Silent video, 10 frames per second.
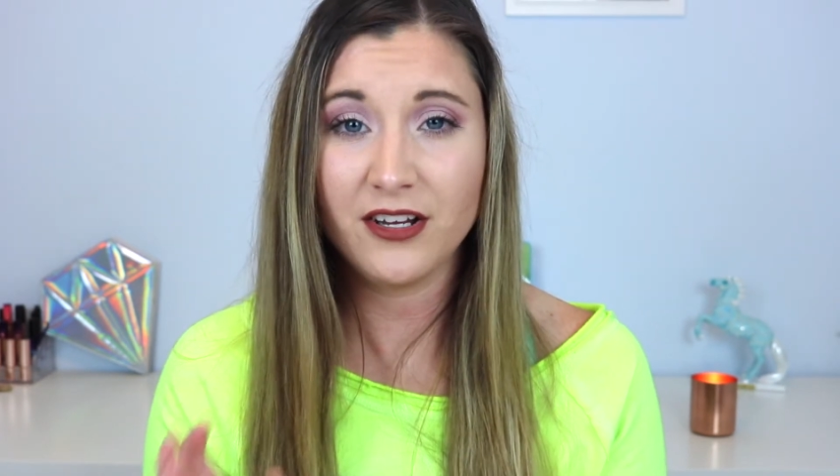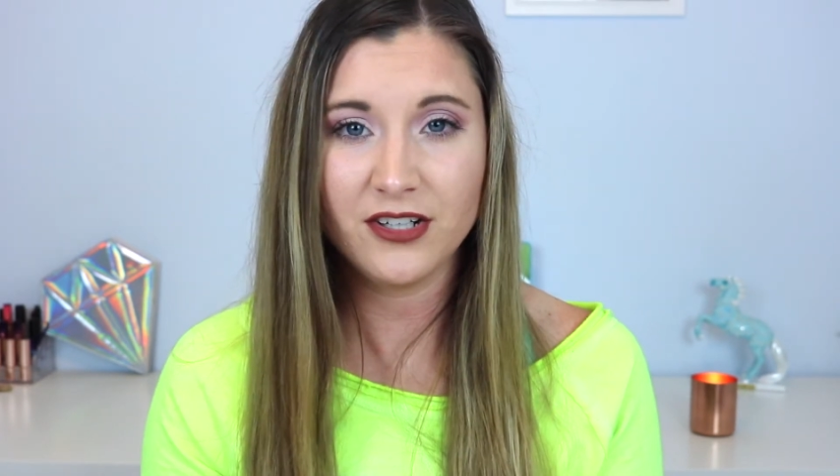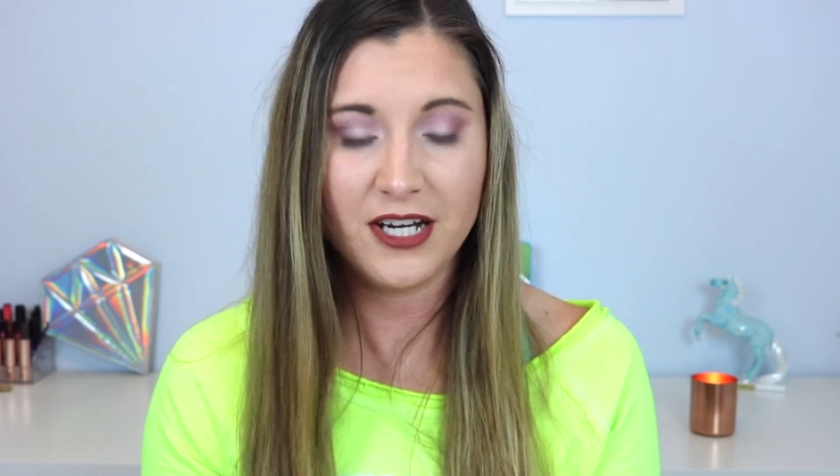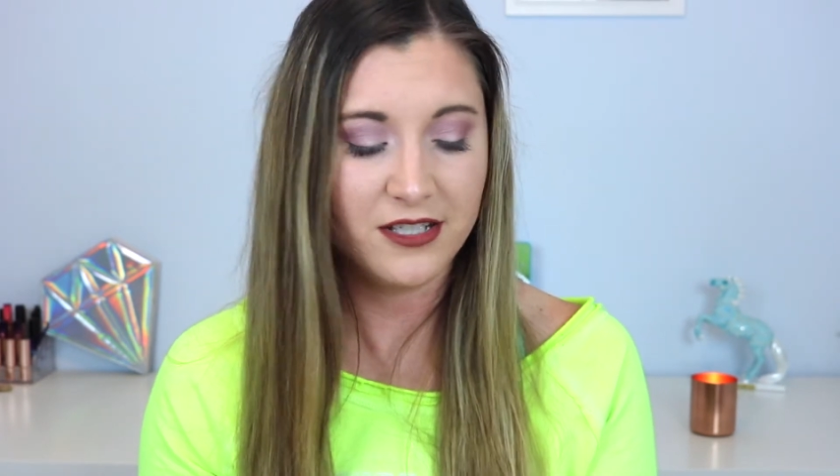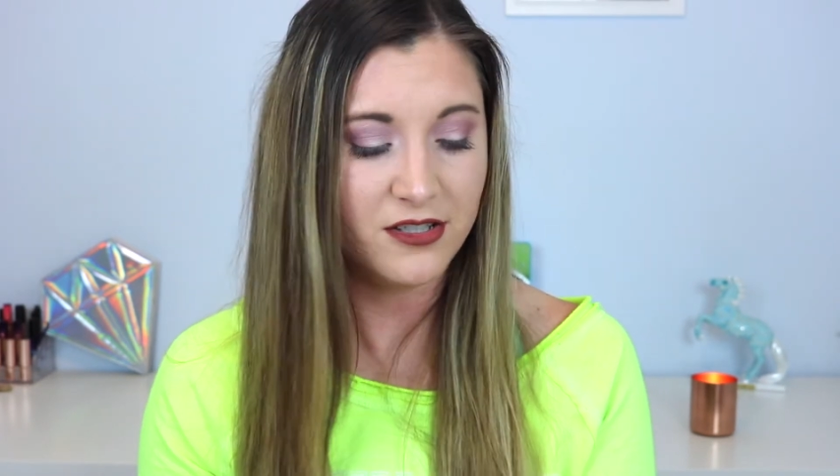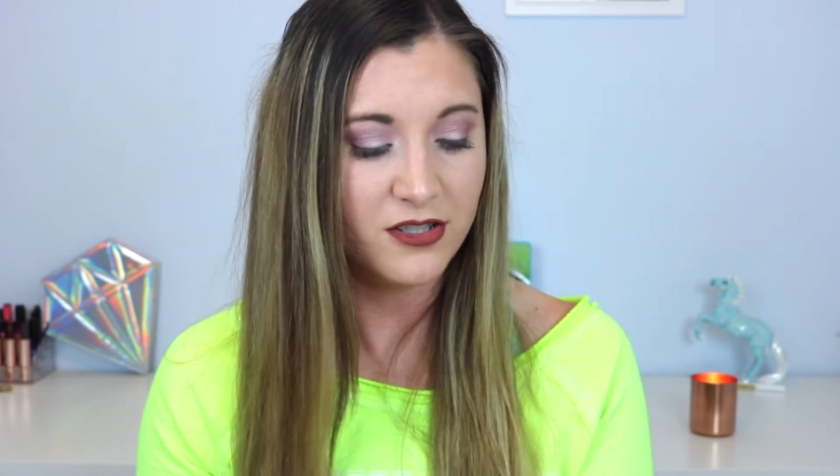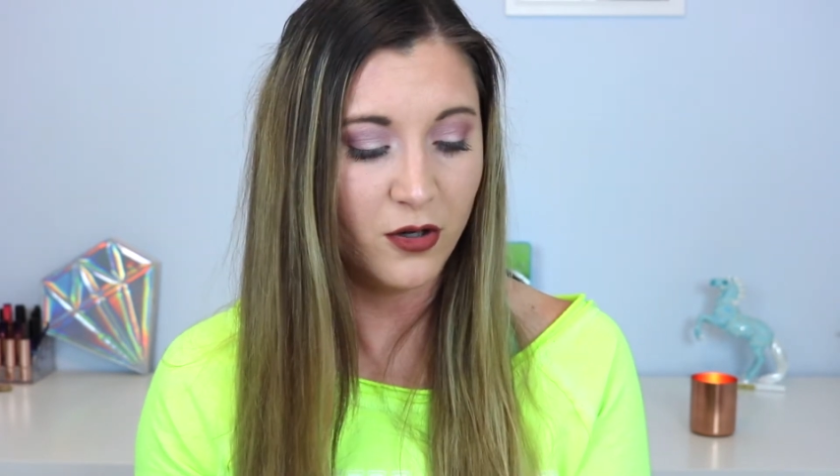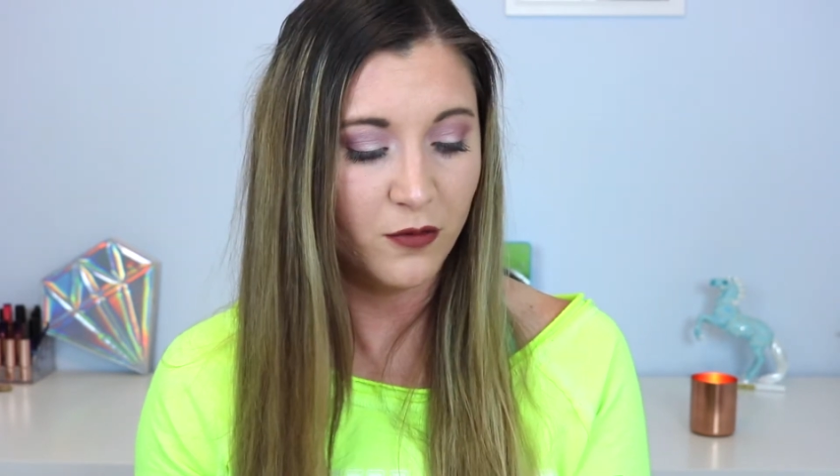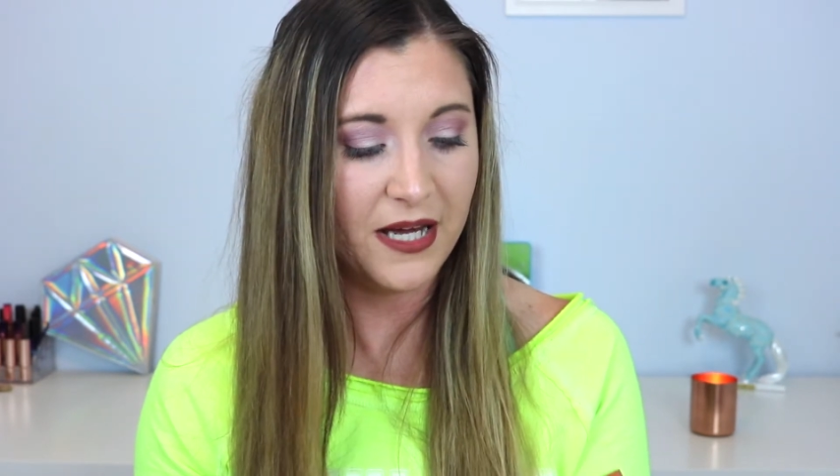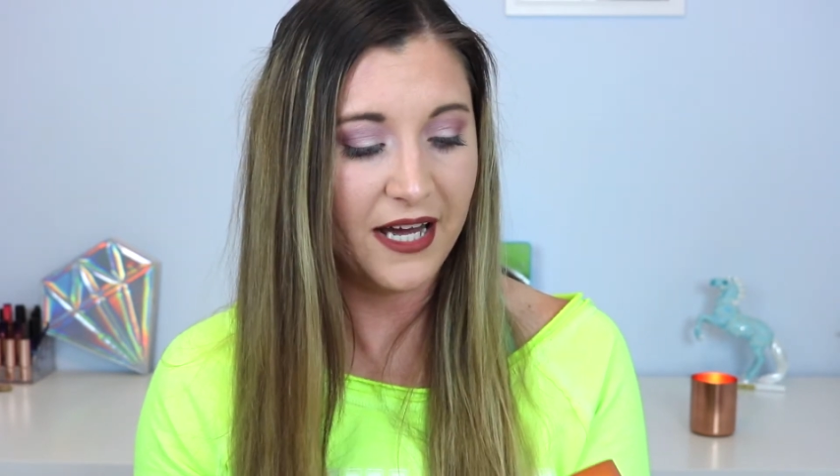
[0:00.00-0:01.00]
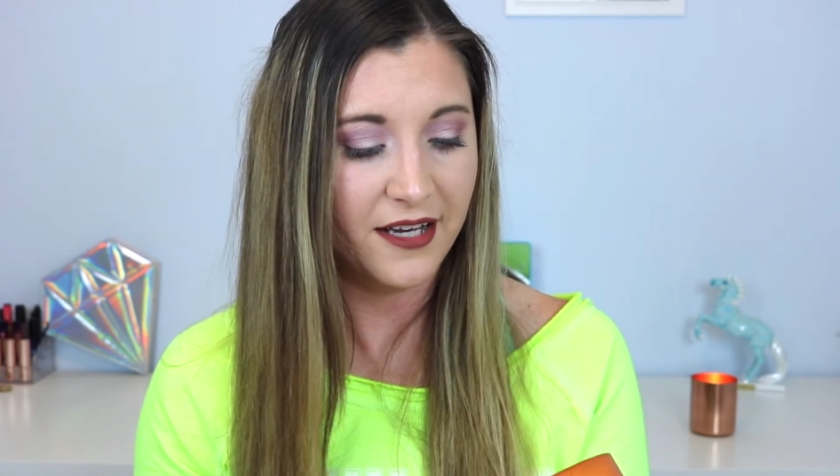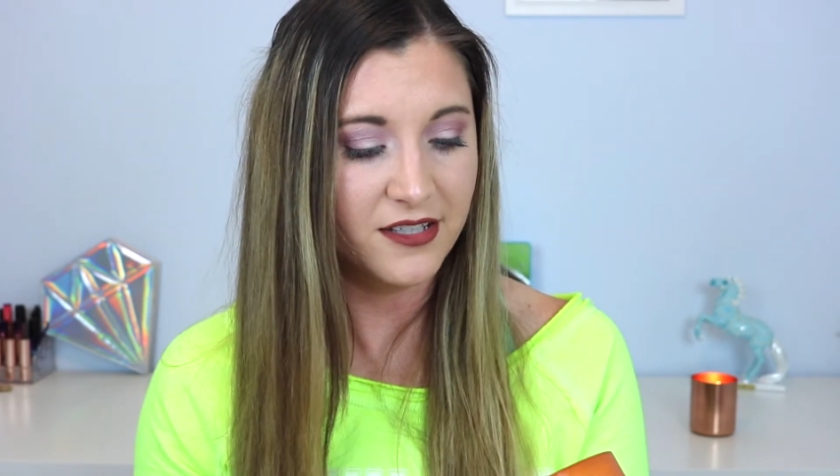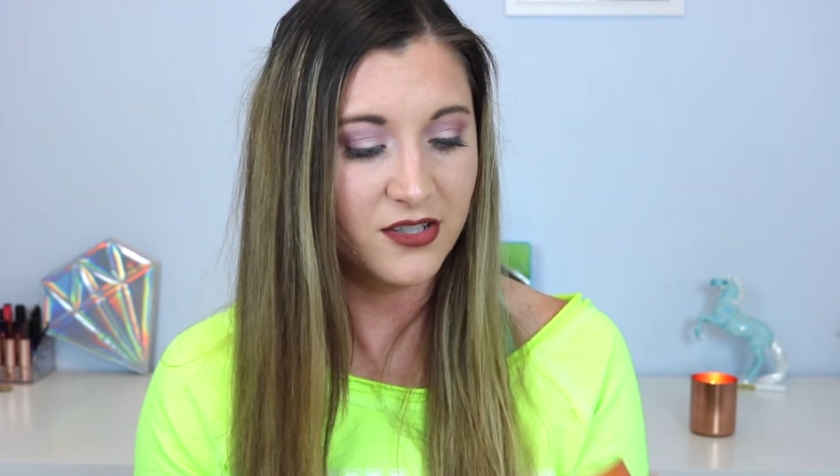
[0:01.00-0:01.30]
under eyes so bad.